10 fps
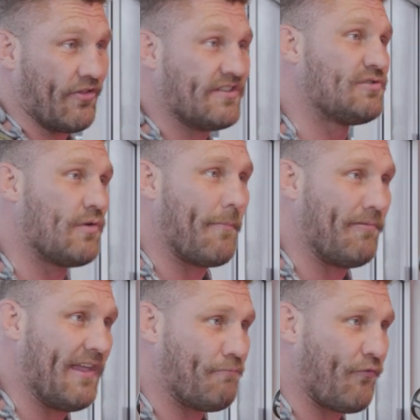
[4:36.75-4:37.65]
And this is what I
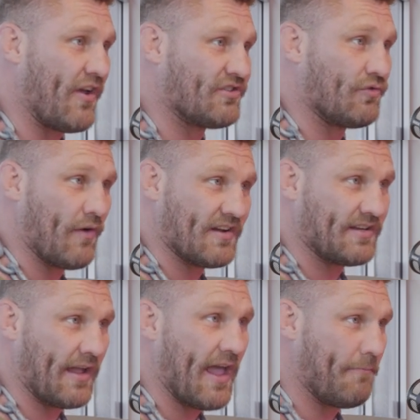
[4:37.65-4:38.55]
believe professional
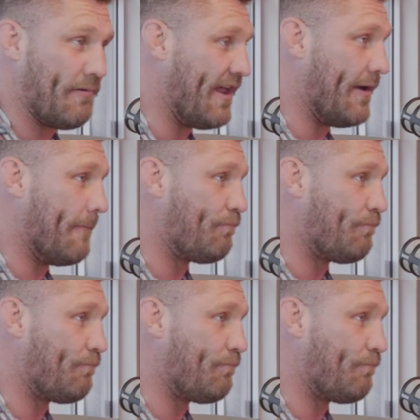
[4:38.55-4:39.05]
wrestling had been.